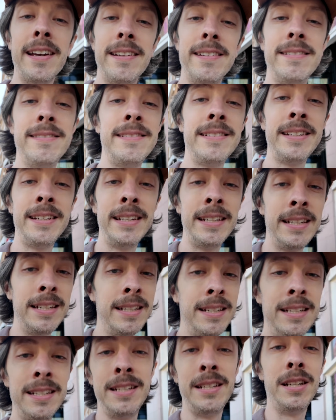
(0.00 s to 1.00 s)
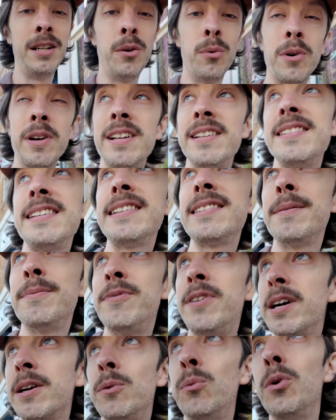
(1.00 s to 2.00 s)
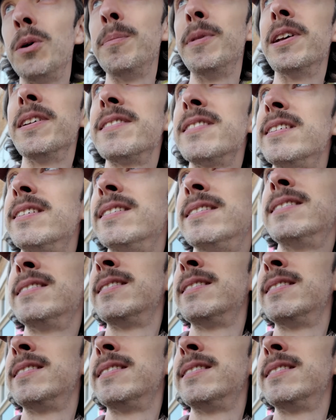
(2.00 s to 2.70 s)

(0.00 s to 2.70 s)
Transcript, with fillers: and we're gonna see some fucking windmills